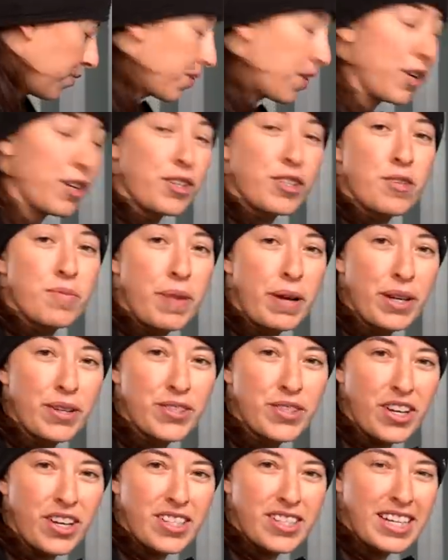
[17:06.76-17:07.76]
We've got our tomato
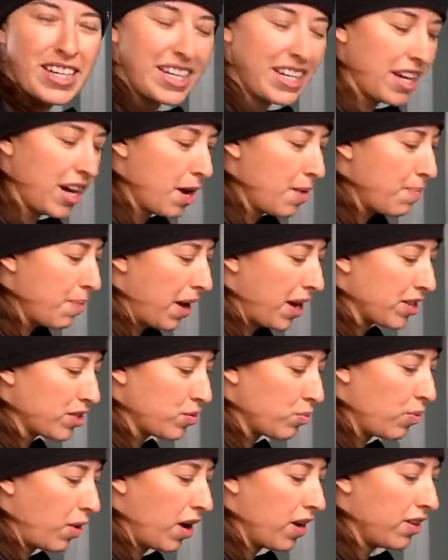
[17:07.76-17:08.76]
sauce heating up
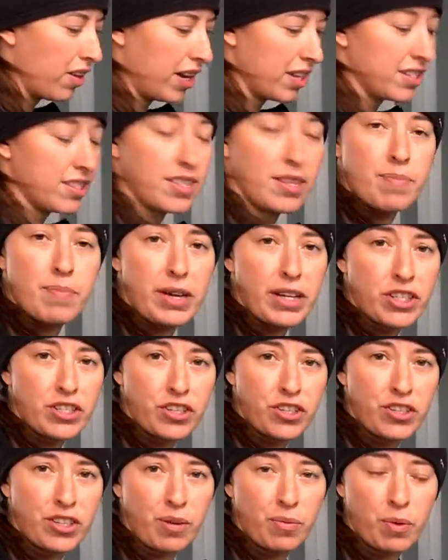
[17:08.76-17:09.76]
as well as the
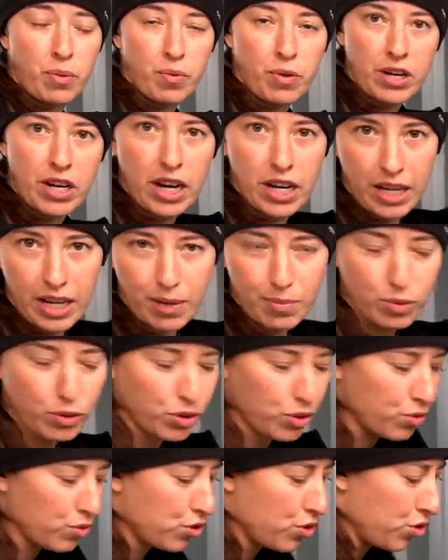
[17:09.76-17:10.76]
mixture that we were not able
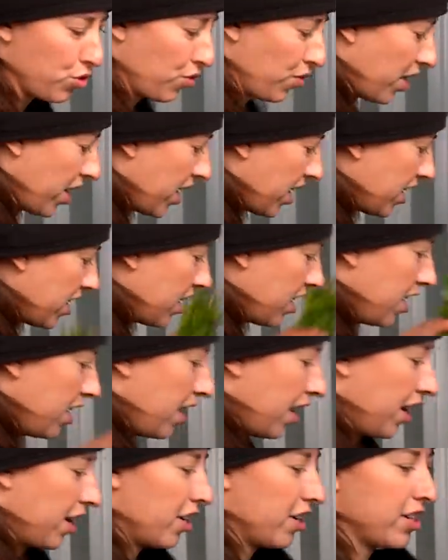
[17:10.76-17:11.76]
to strain.
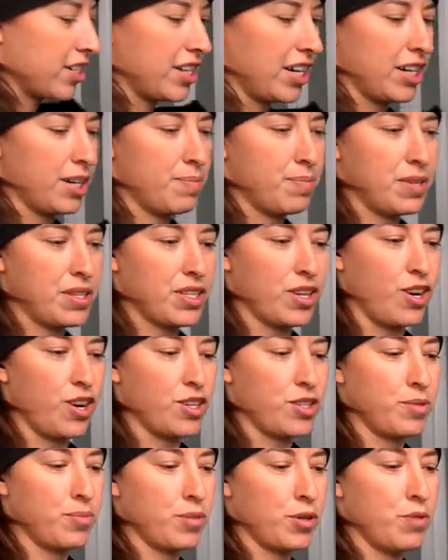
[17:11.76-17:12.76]
Eric tied up these
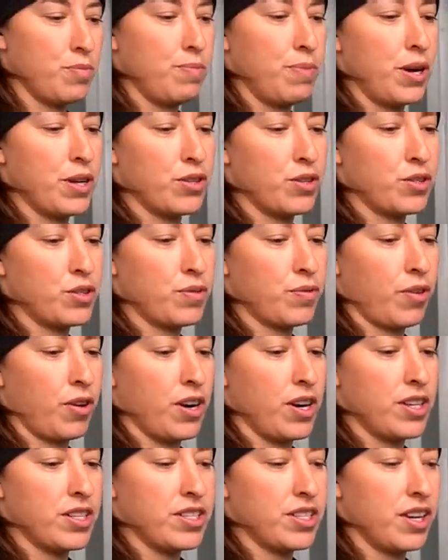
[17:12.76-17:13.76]
awesome little bundles for
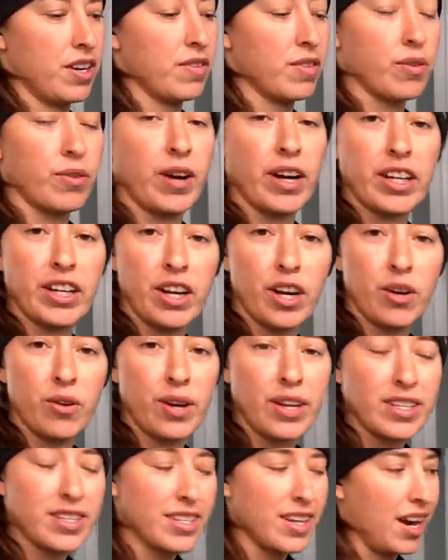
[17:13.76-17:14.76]
us of oregano
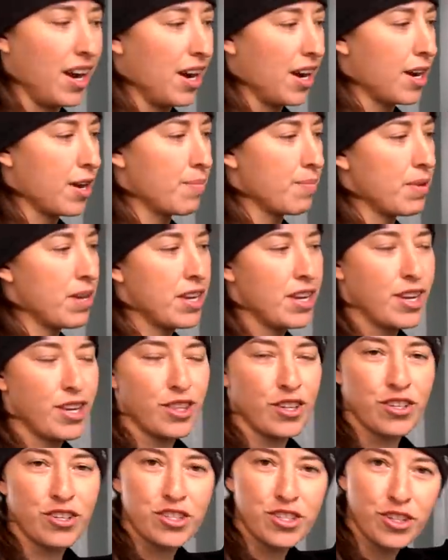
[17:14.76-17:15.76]
and thyme.
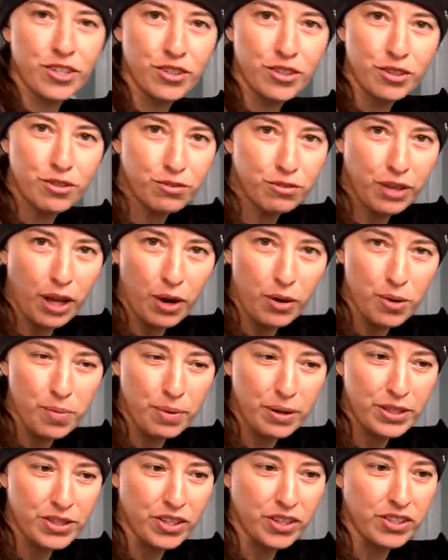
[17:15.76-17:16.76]
There's still little flower
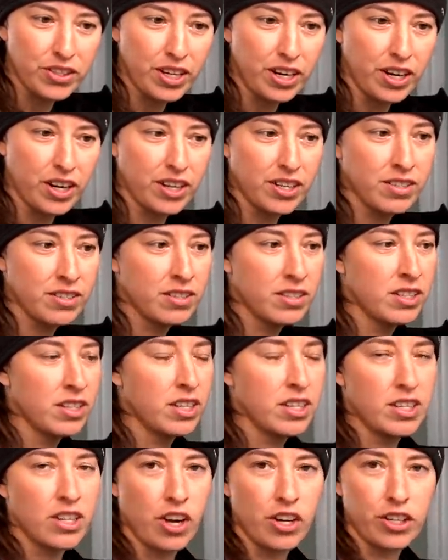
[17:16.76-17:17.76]
buds on there.
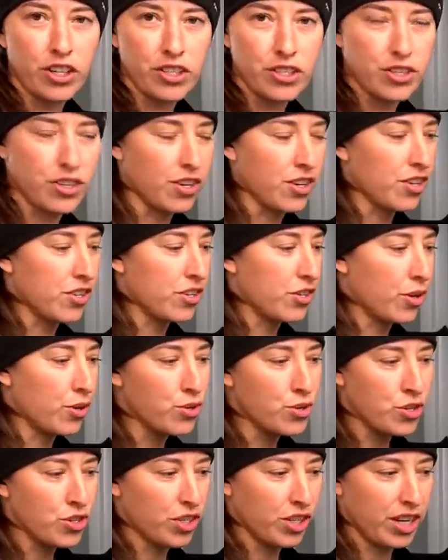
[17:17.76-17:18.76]
Not a concern.
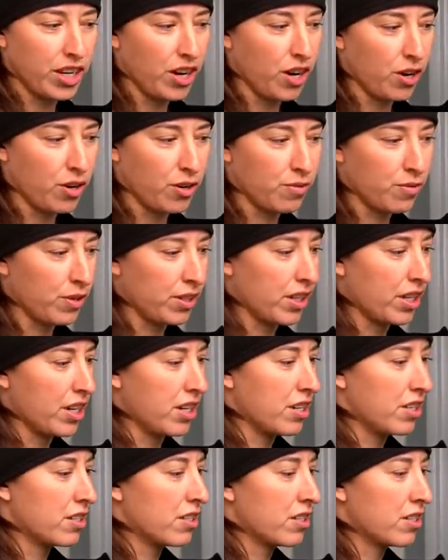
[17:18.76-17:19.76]
Those usually are
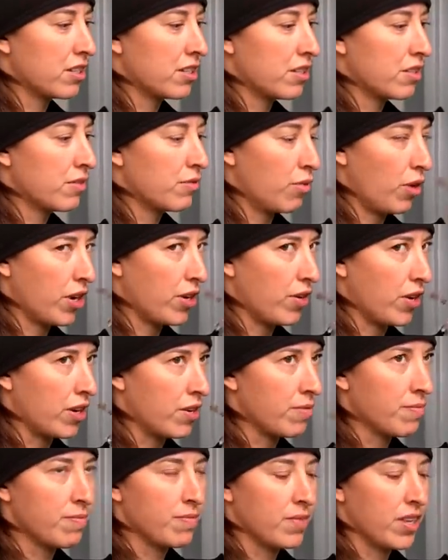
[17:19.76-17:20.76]
really
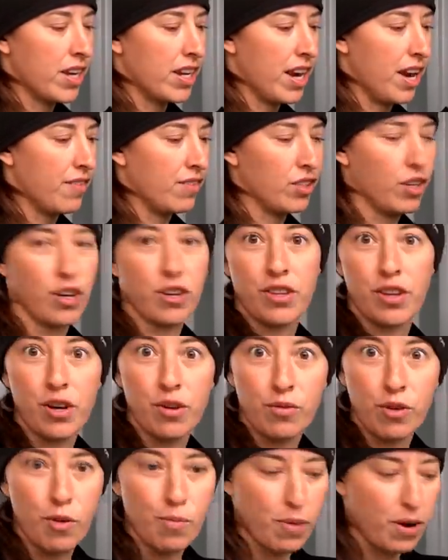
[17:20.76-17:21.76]
fragrant and have a lot of the
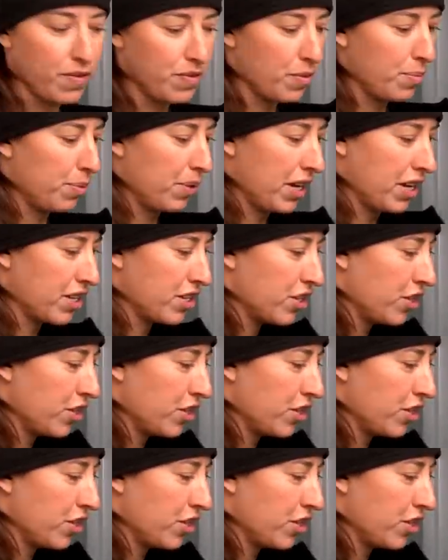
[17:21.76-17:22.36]
aroma of the plant